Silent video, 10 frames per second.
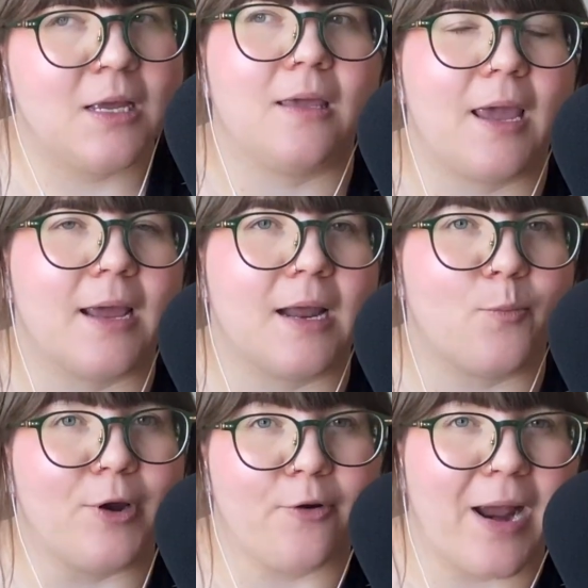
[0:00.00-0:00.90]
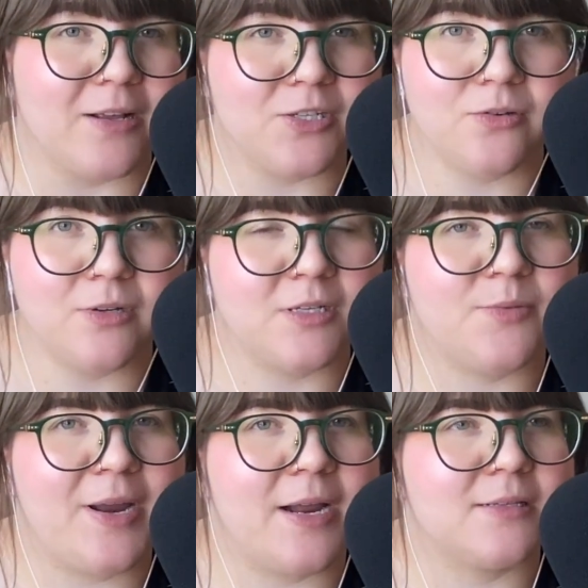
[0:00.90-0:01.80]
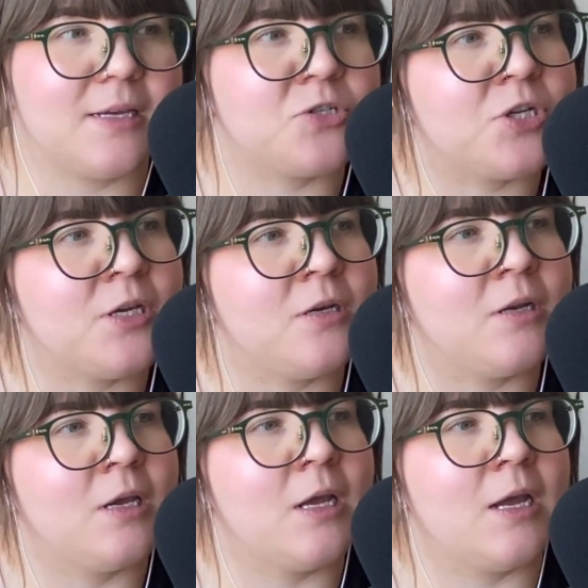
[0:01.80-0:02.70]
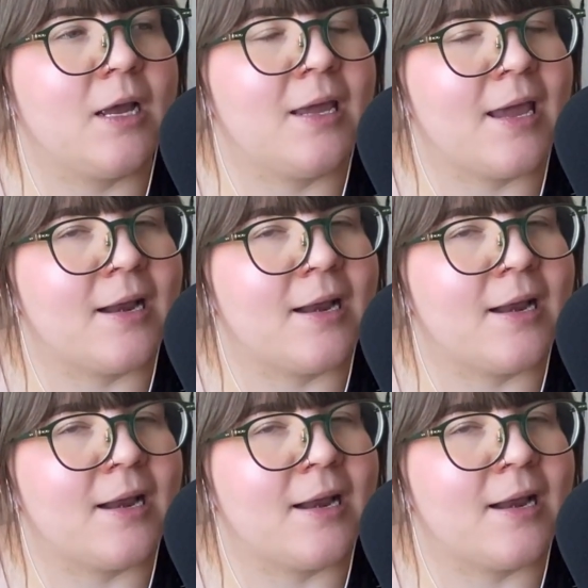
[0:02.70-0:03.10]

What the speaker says: Can I bring gratitude into my next session? Can